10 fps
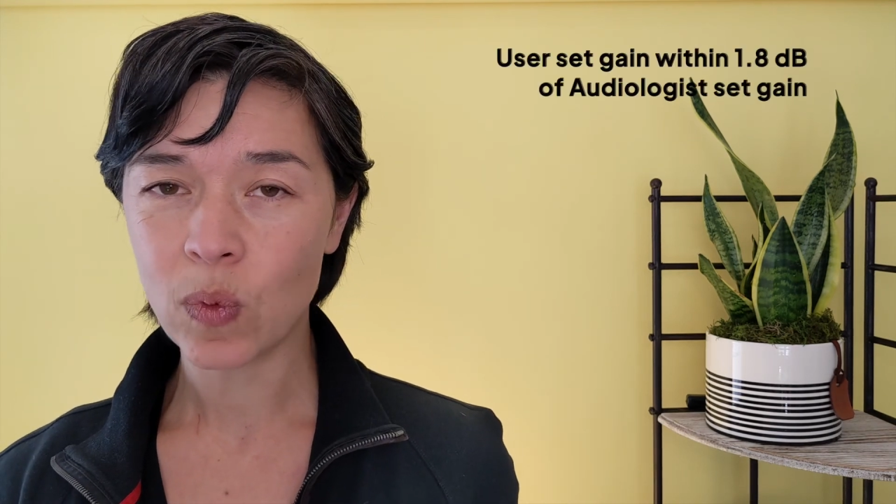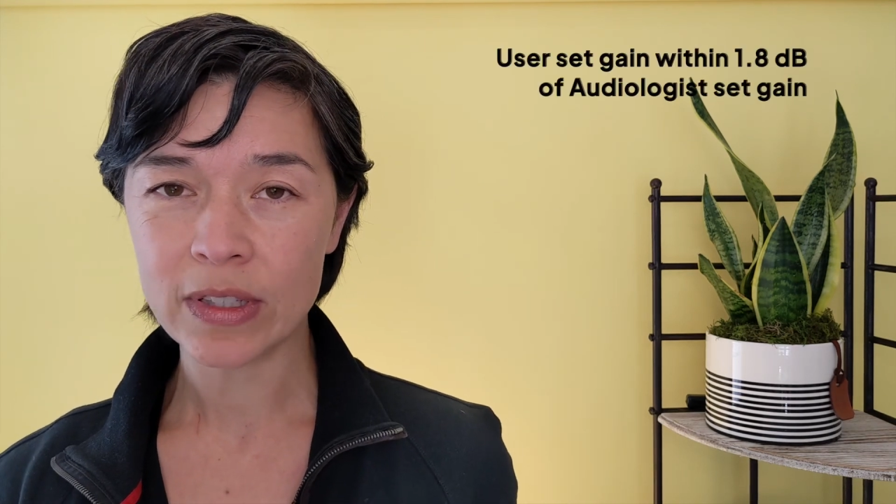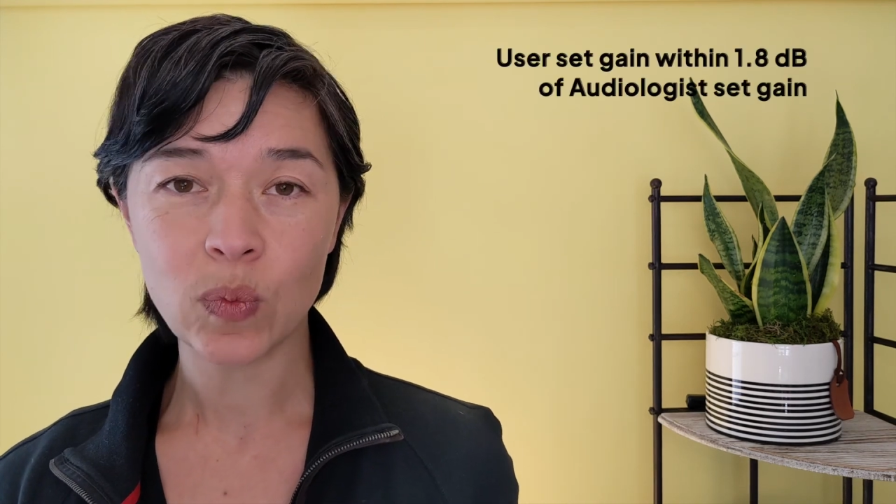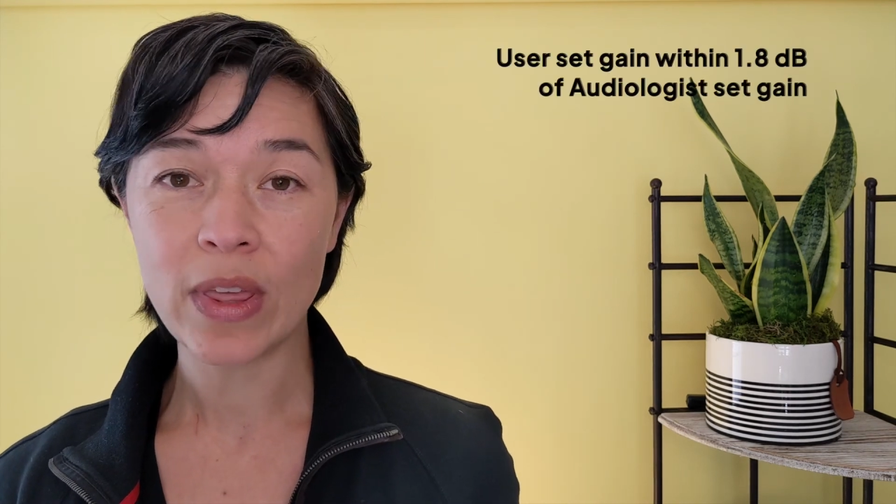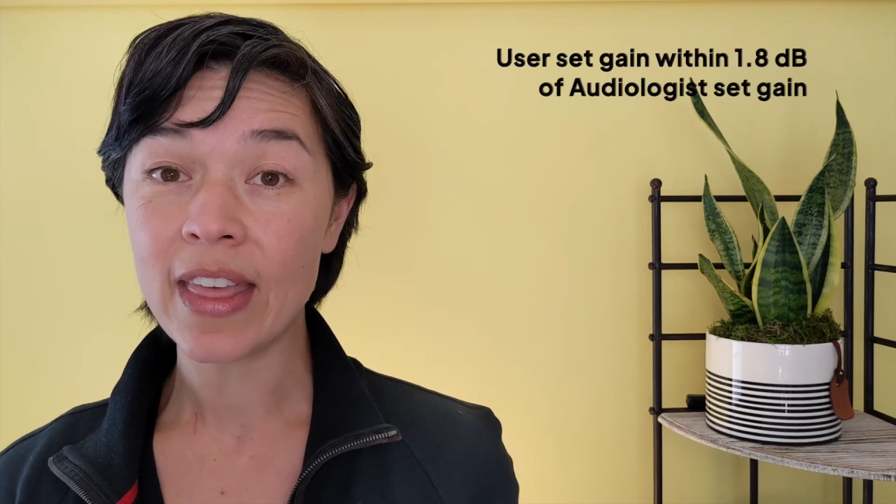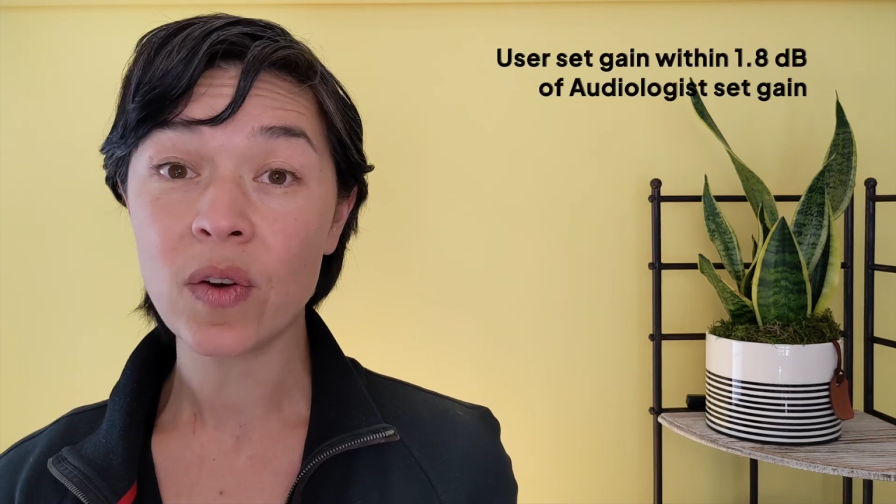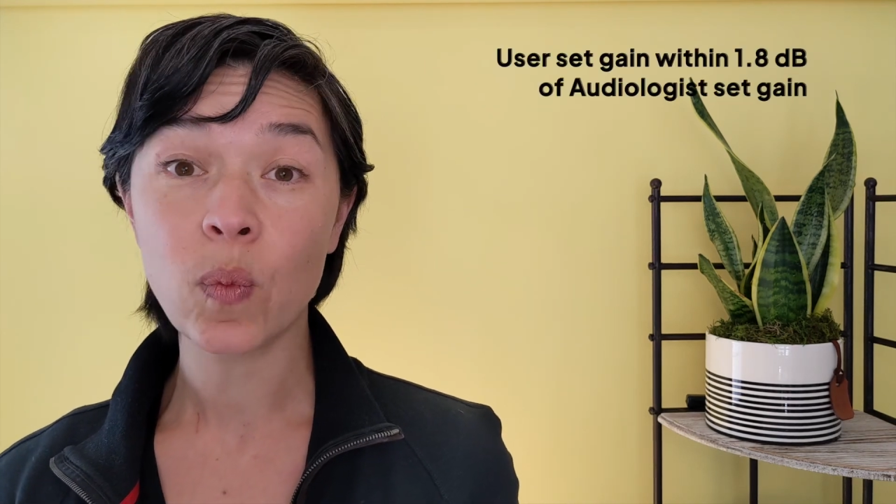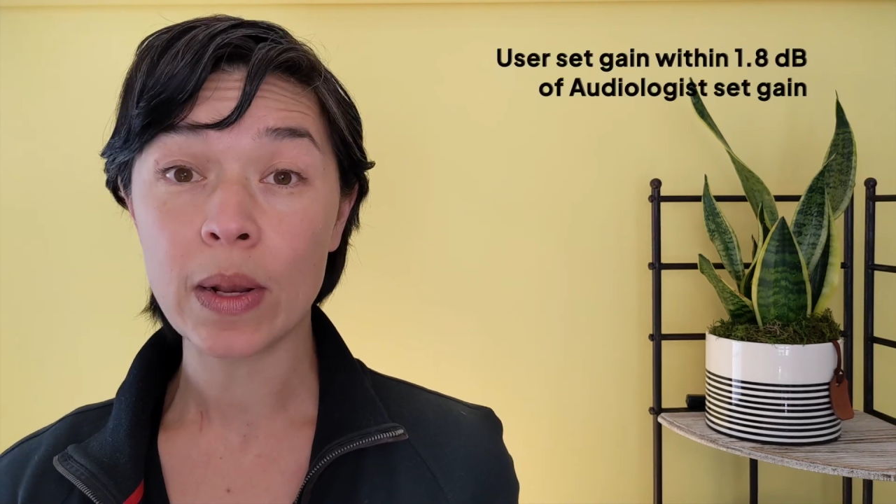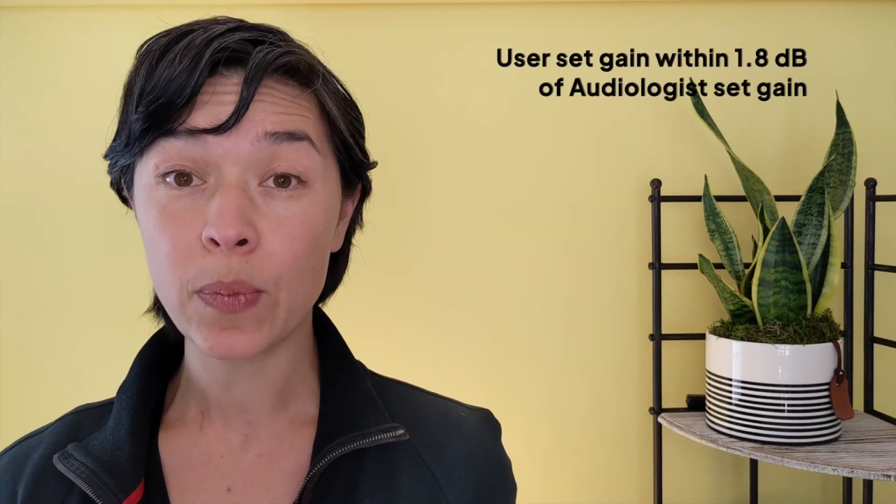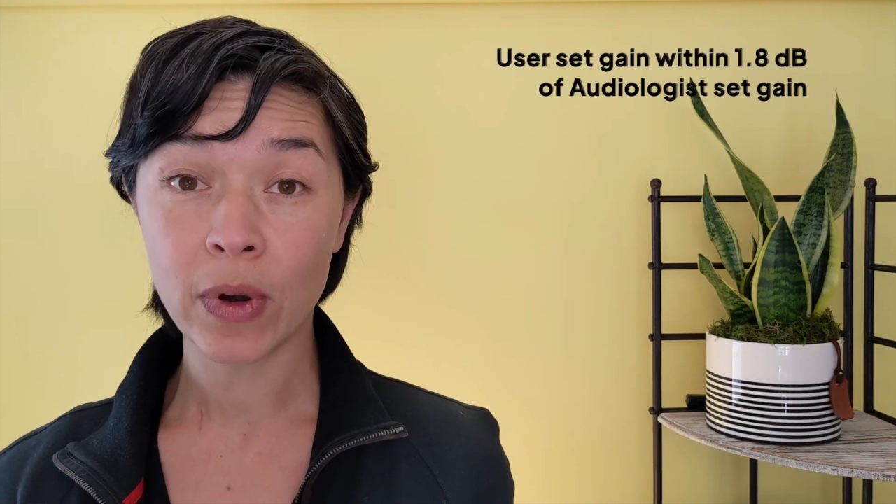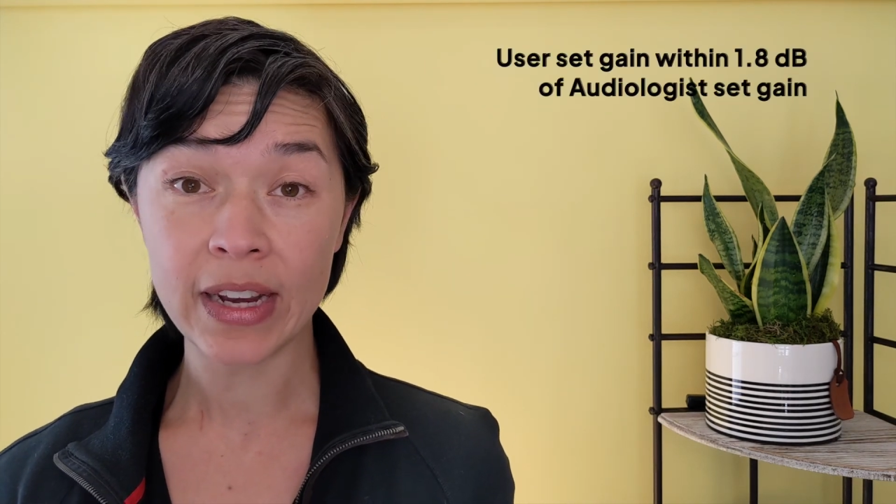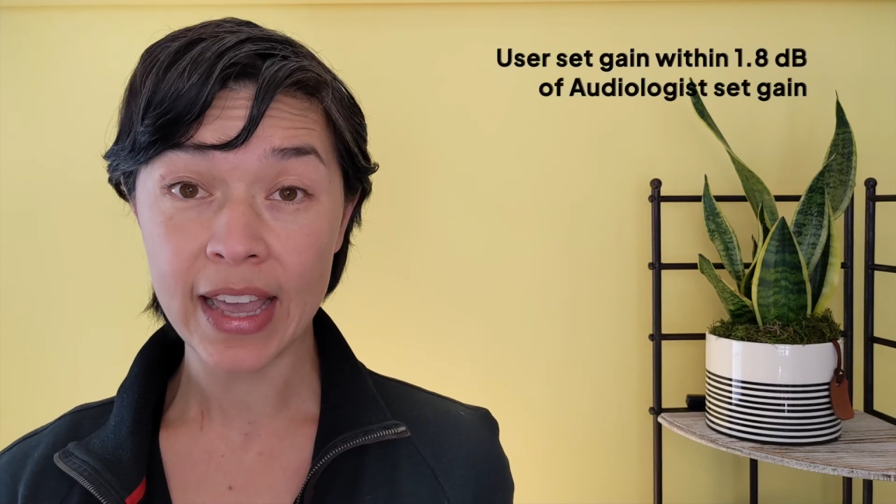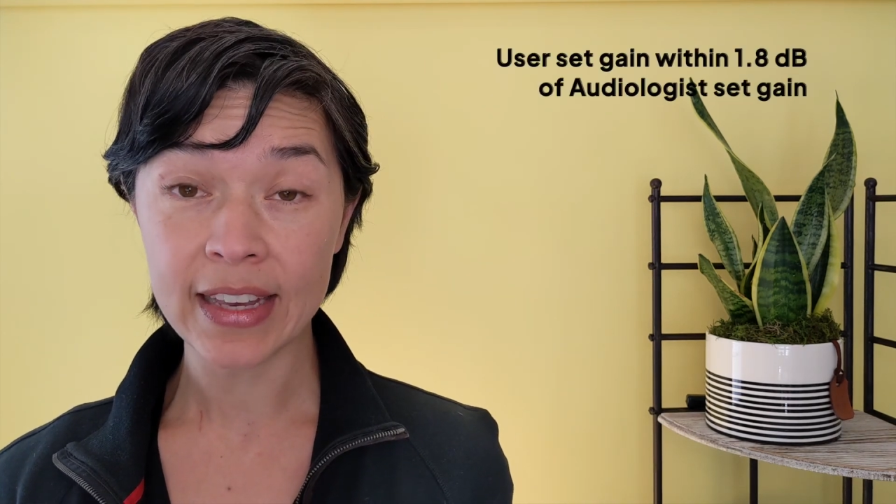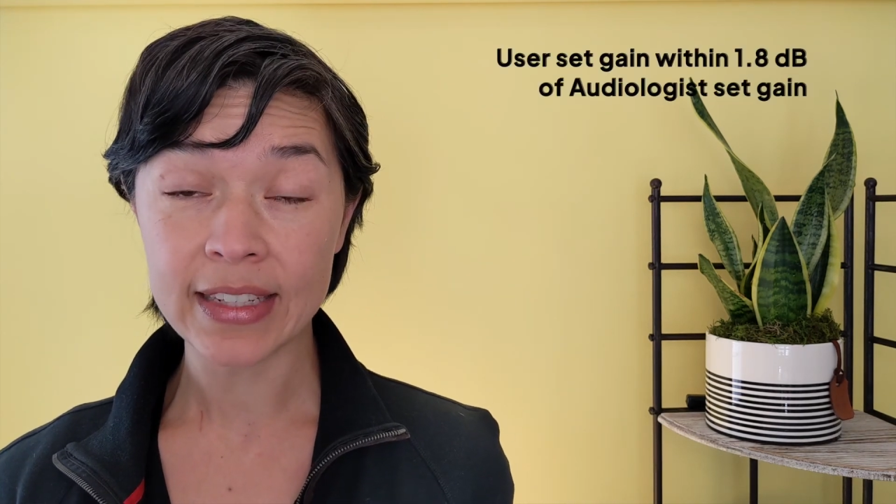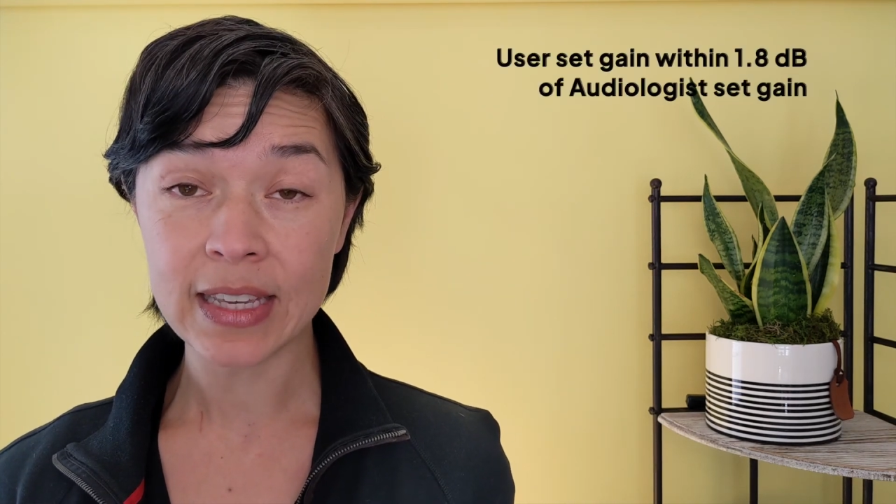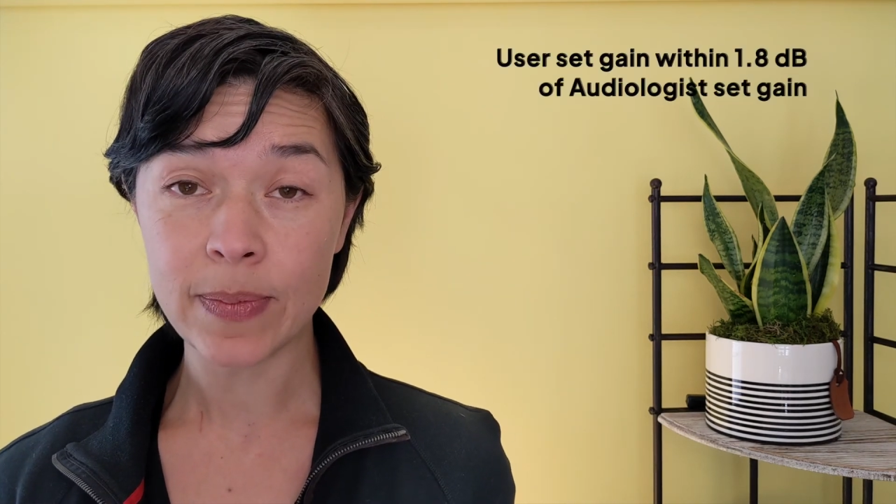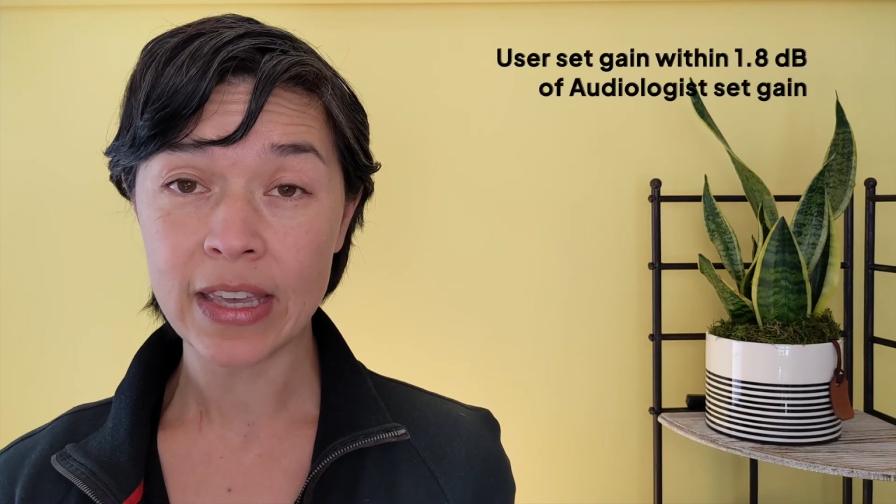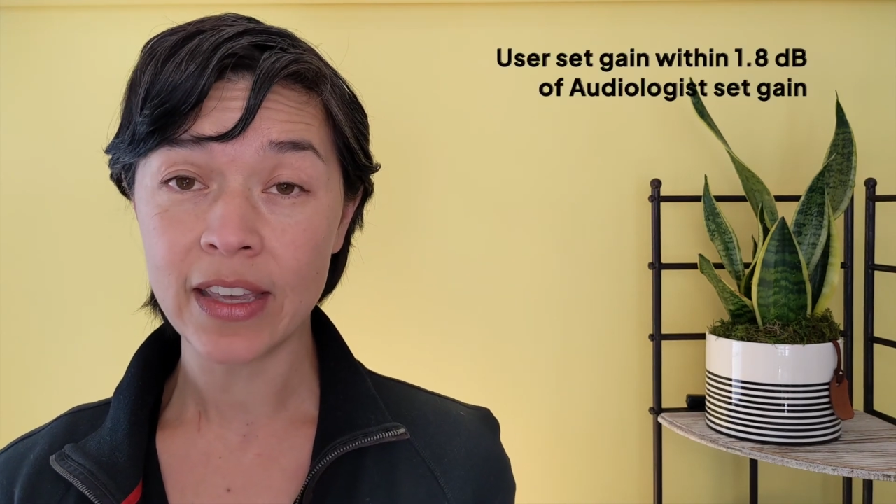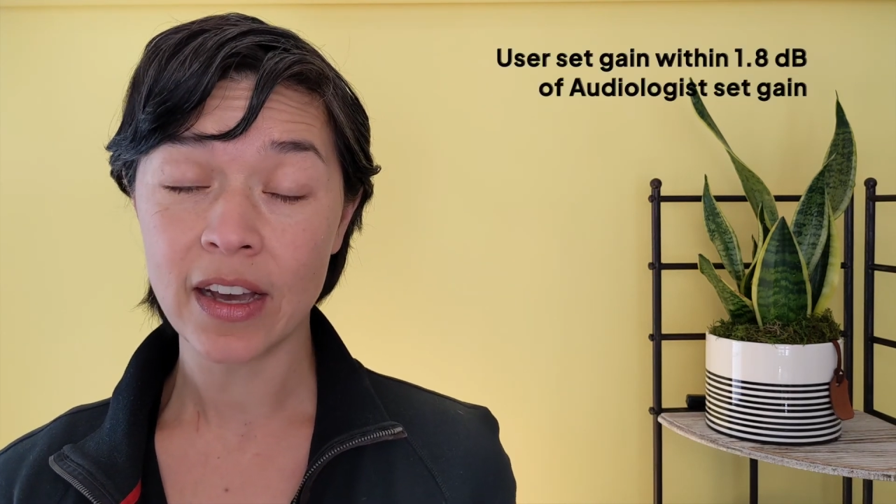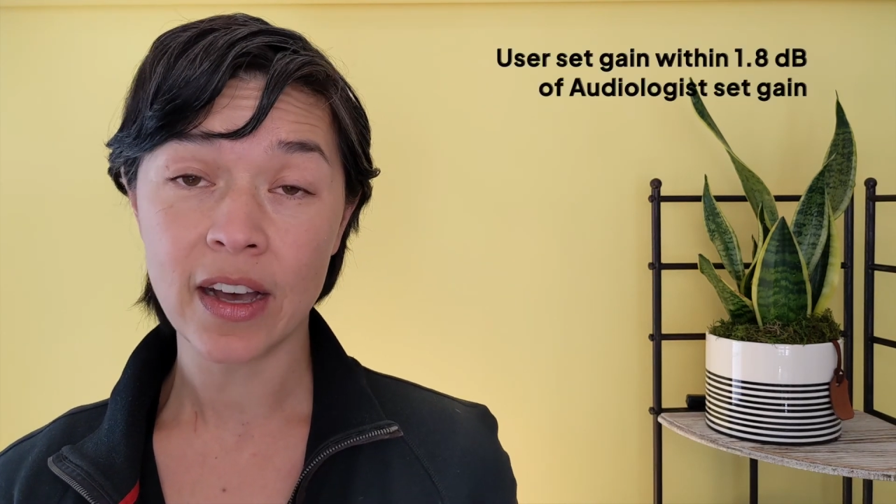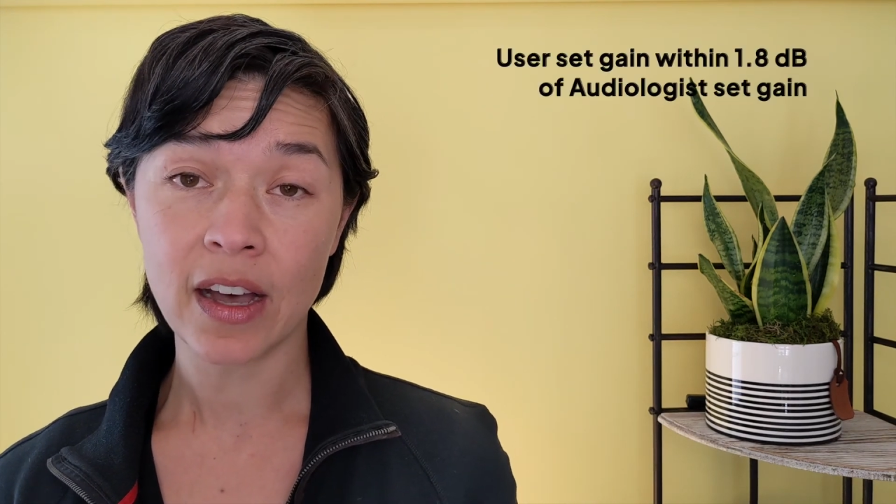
was within 1.8 dB